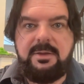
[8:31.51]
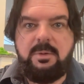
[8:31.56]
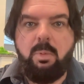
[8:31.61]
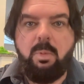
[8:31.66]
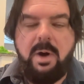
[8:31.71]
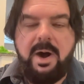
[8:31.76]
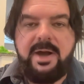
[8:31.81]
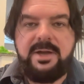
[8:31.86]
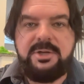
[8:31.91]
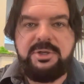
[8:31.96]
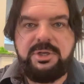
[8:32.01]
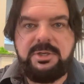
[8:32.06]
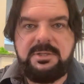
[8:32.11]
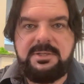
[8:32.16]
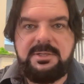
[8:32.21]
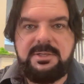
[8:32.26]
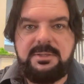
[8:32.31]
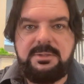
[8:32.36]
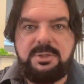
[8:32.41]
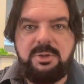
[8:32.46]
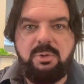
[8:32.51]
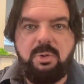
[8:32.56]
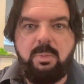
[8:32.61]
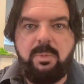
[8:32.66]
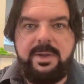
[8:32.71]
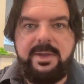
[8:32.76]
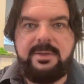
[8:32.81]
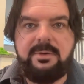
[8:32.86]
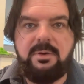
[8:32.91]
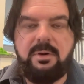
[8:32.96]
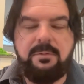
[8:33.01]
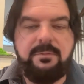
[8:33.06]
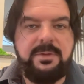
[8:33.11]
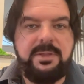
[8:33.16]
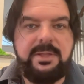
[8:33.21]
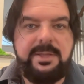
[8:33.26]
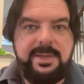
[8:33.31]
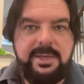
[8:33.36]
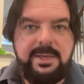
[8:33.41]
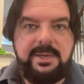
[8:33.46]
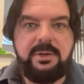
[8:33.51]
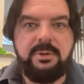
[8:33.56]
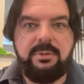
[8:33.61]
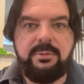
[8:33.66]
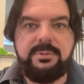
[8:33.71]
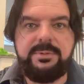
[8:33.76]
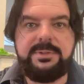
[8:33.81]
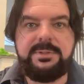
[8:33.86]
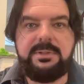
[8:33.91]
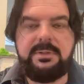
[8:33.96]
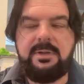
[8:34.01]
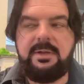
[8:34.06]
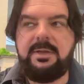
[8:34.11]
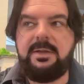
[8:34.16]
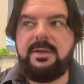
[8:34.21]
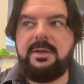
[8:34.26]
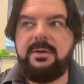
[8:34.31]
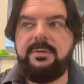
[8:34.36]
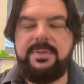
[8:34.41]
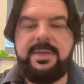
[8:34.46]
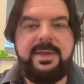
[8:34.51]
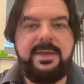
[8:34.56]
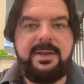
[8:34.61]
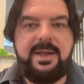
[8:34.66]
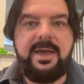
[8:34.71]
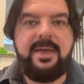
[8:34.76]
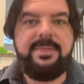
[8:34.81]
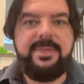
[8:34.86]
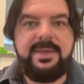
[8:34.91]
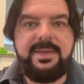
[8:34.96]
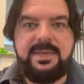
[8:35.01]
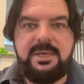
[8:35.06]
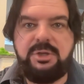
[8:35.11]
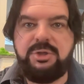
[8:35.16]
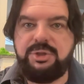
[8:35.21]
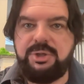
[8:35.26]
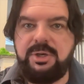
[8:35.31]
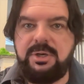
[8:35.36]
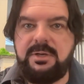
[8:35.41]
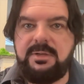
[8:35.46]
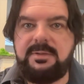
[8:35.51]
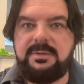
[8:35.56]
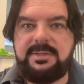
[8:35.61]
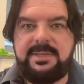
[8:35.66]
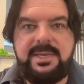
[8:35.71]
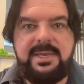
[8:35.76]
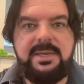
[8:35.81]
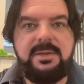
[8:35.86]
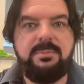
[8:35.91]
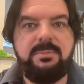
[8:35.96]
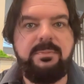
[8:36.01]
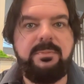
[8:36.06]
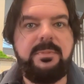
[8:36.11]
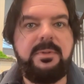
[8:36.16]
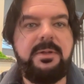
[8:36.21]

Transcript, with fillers: Washington to a win over the Eagles, then I think he should keep